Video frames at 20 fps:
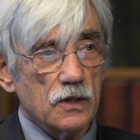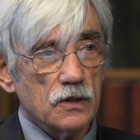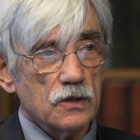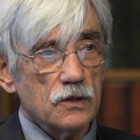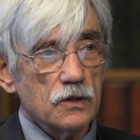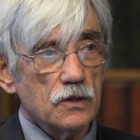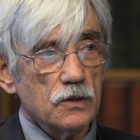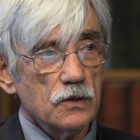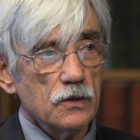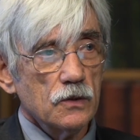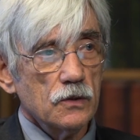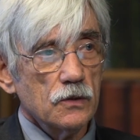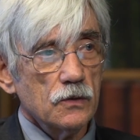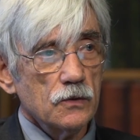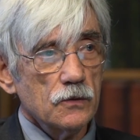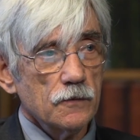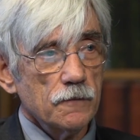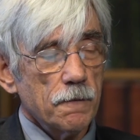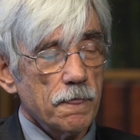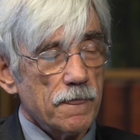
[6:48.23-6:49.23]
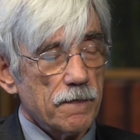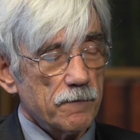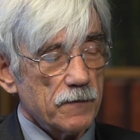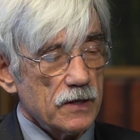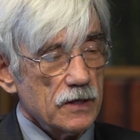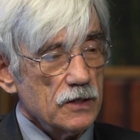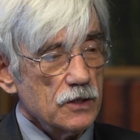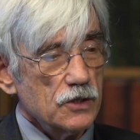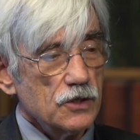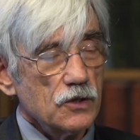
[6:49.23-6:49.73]
to
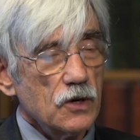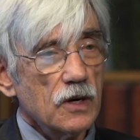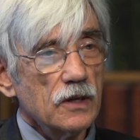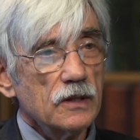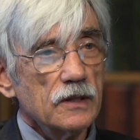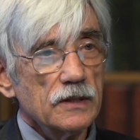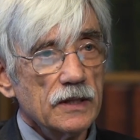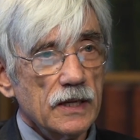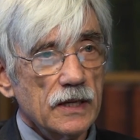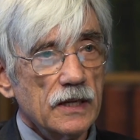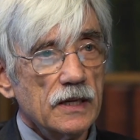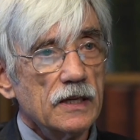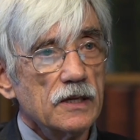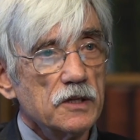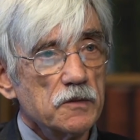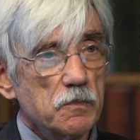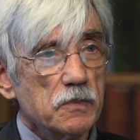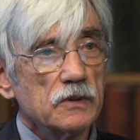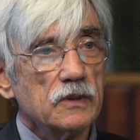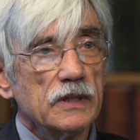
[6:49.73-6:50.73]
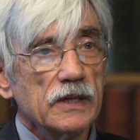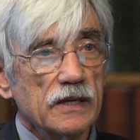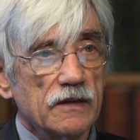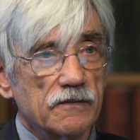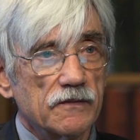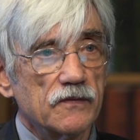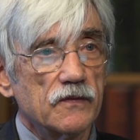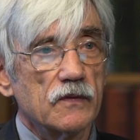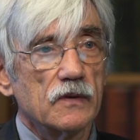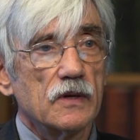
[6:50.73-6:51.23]
consolidate his
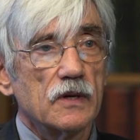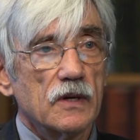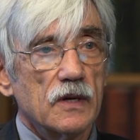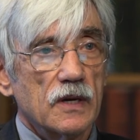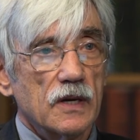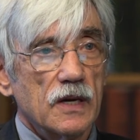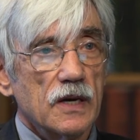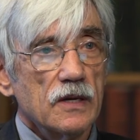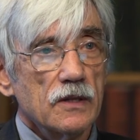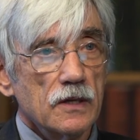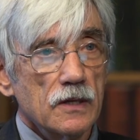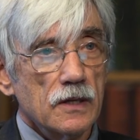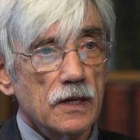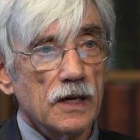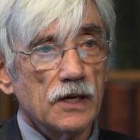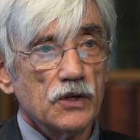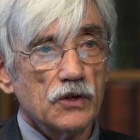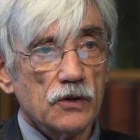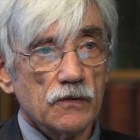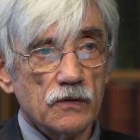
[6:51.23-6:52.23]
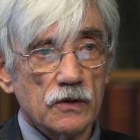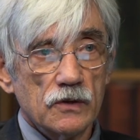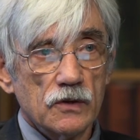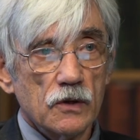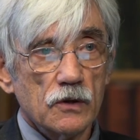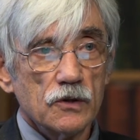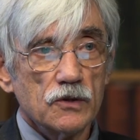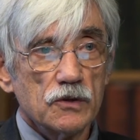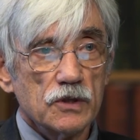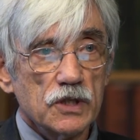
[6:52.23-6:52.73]
belief in the nature of the
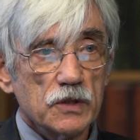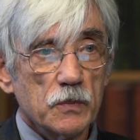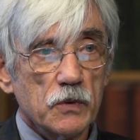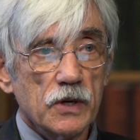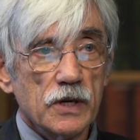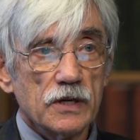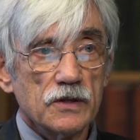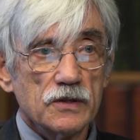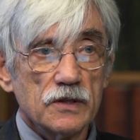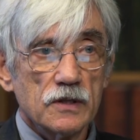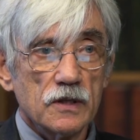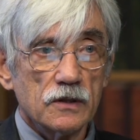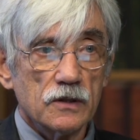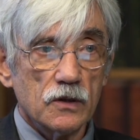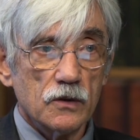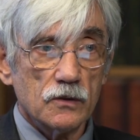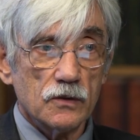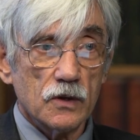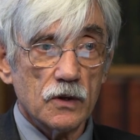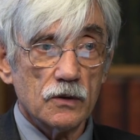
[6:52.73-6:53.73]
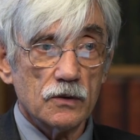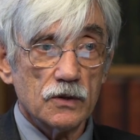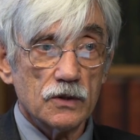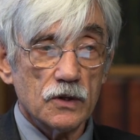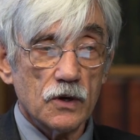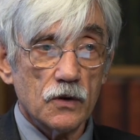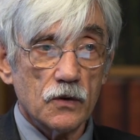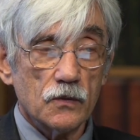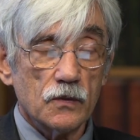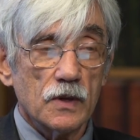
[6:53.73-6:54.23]
dose response in the low dose
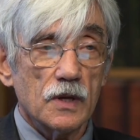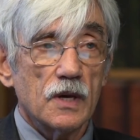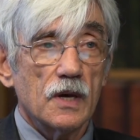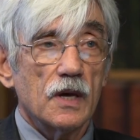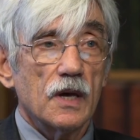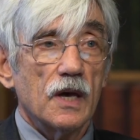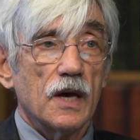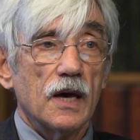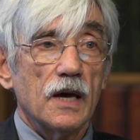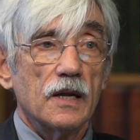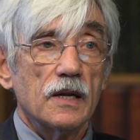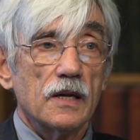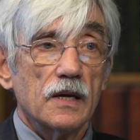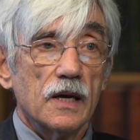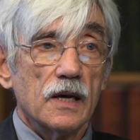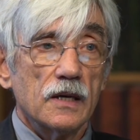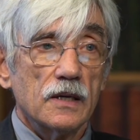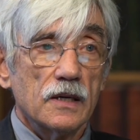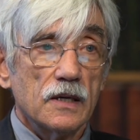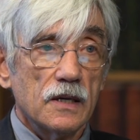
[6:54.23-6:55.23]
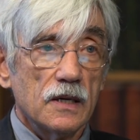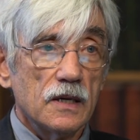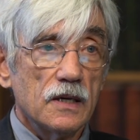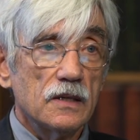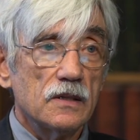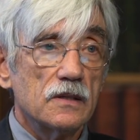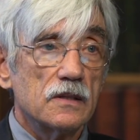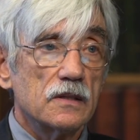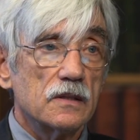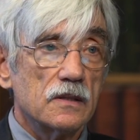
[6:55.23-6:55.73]
zone. And
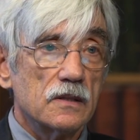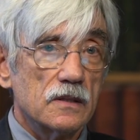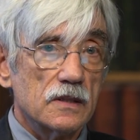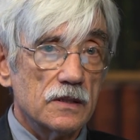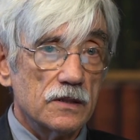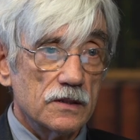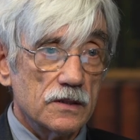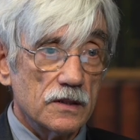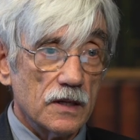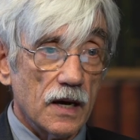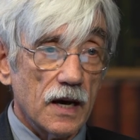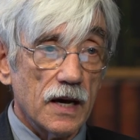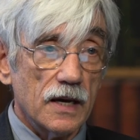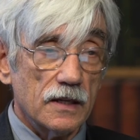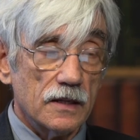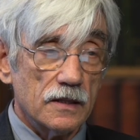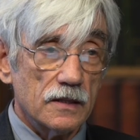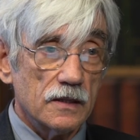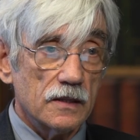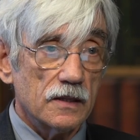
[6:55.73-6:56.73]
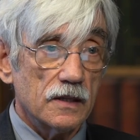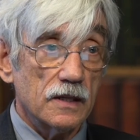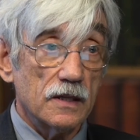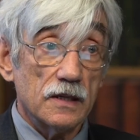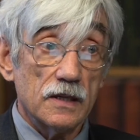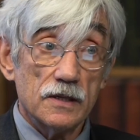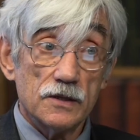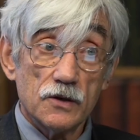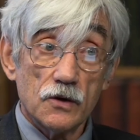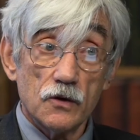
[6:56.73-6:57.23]
he decided in
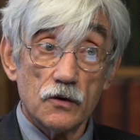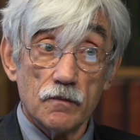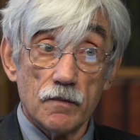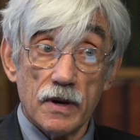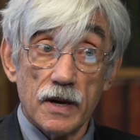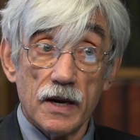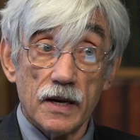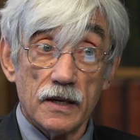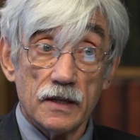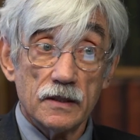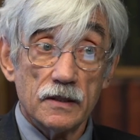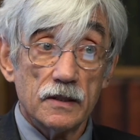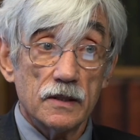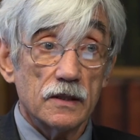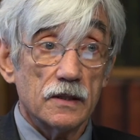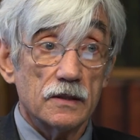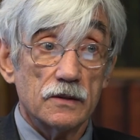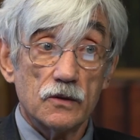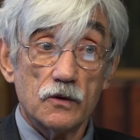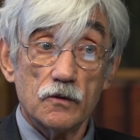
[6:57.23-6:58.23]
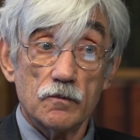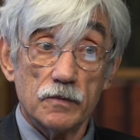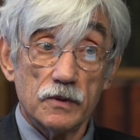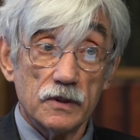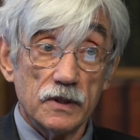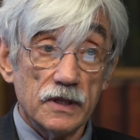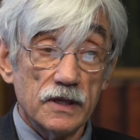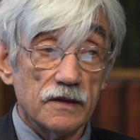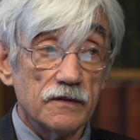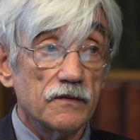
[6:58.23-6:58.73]
his own mind, his own
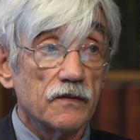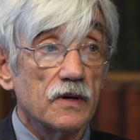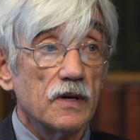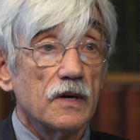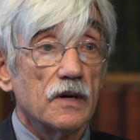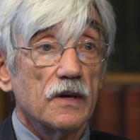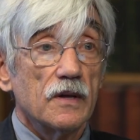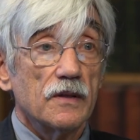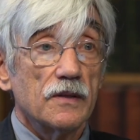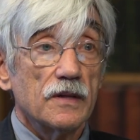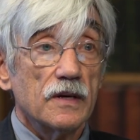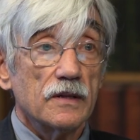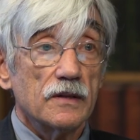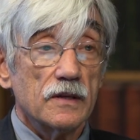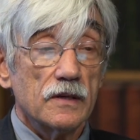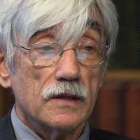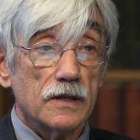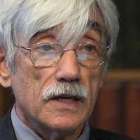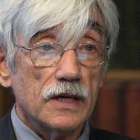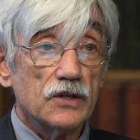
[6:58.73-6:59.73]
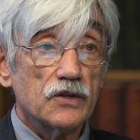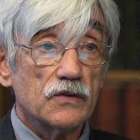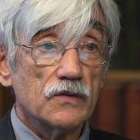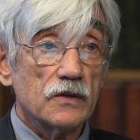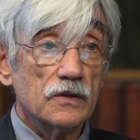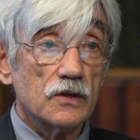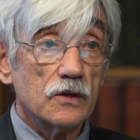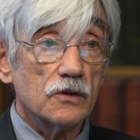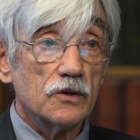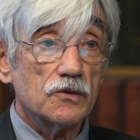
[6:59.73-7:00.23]
belief, that the nature of
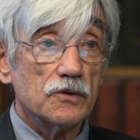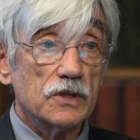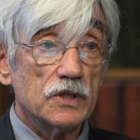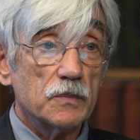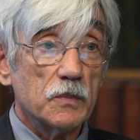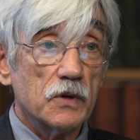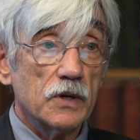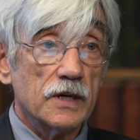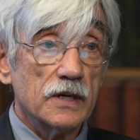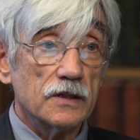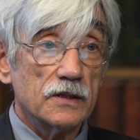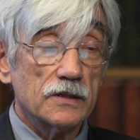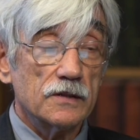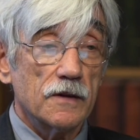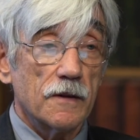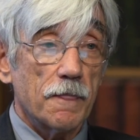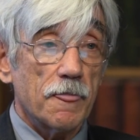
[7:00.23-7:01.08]
the dose response